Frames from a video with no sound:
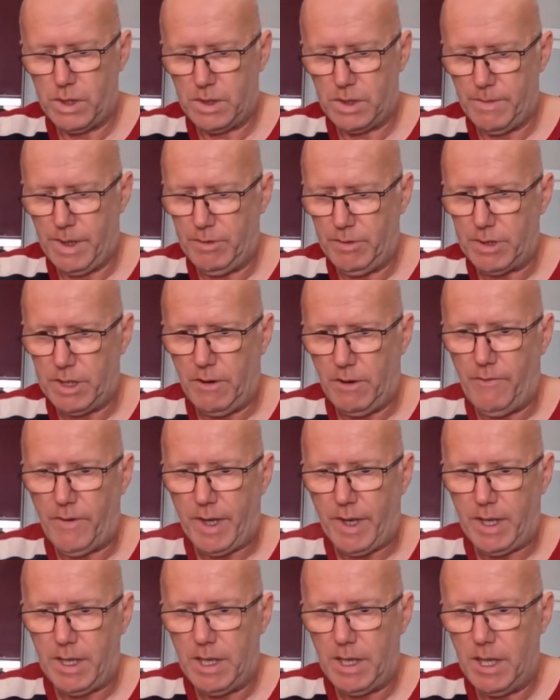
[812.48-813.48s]
Smells
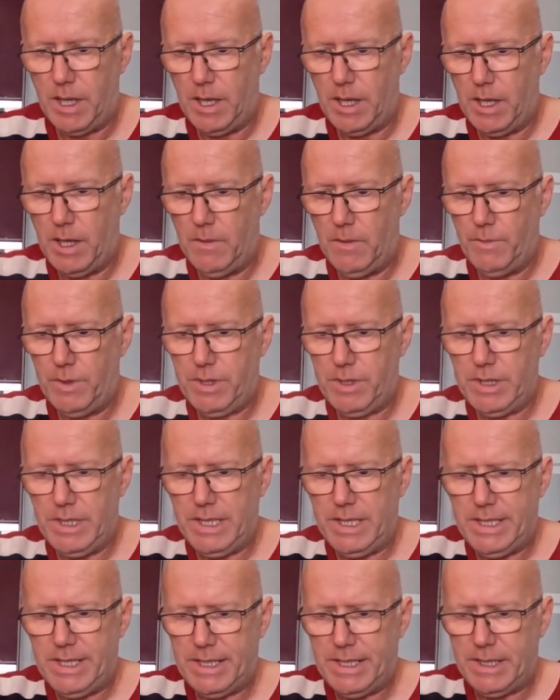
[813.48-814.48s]
lovely. But does
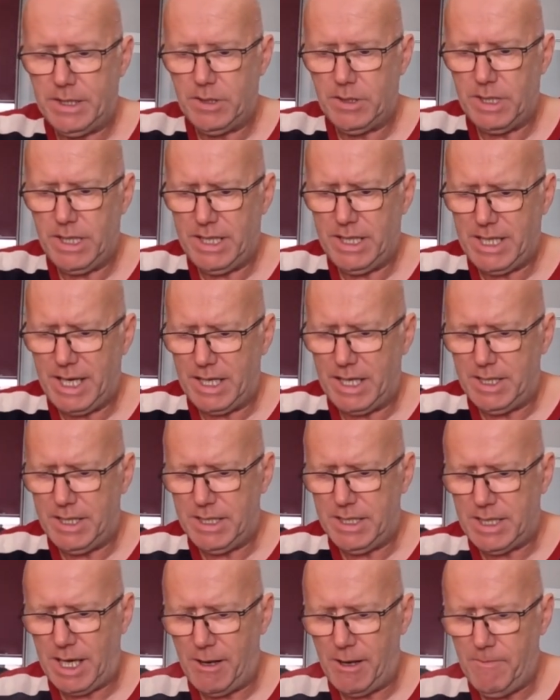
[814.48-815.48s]
it taste
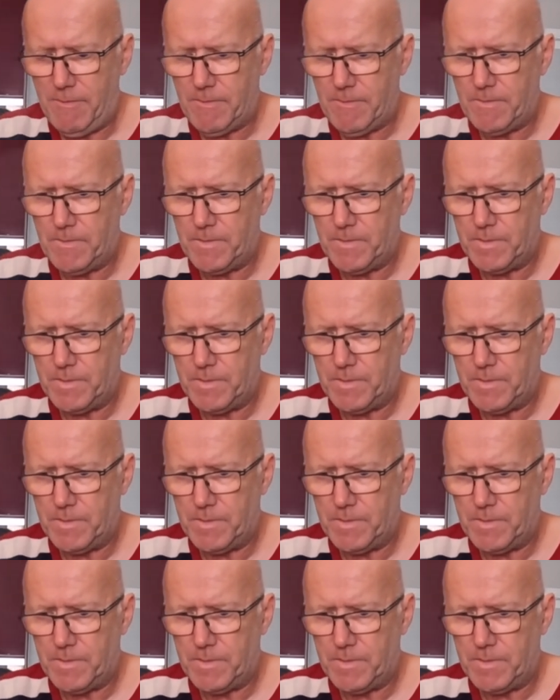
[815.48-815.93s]
the same?